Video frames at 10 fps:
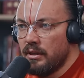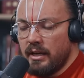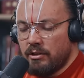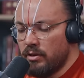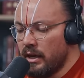
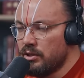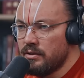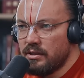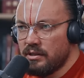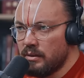education
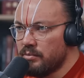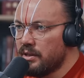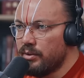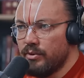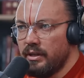systems,
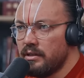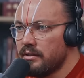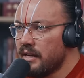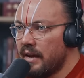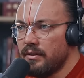
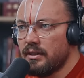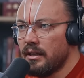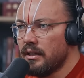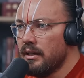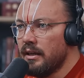careers,
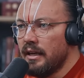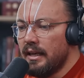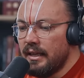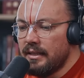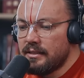everything
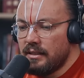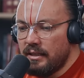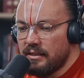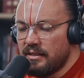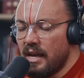is
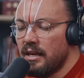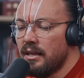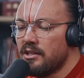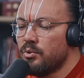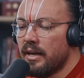is taking
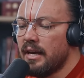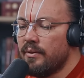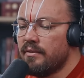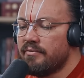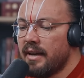into account
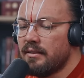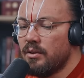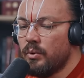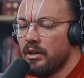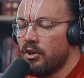the fact
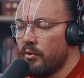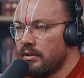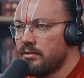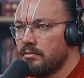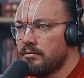that we are going
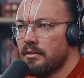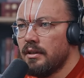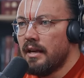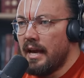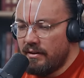to
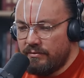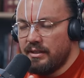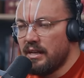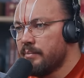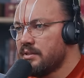have
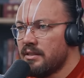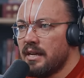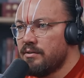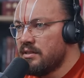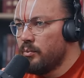these ups and
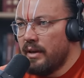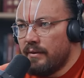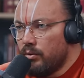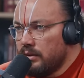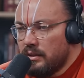downs and we
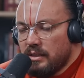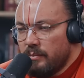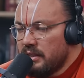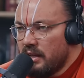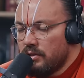have all these
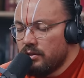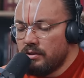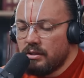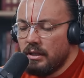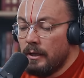limitations.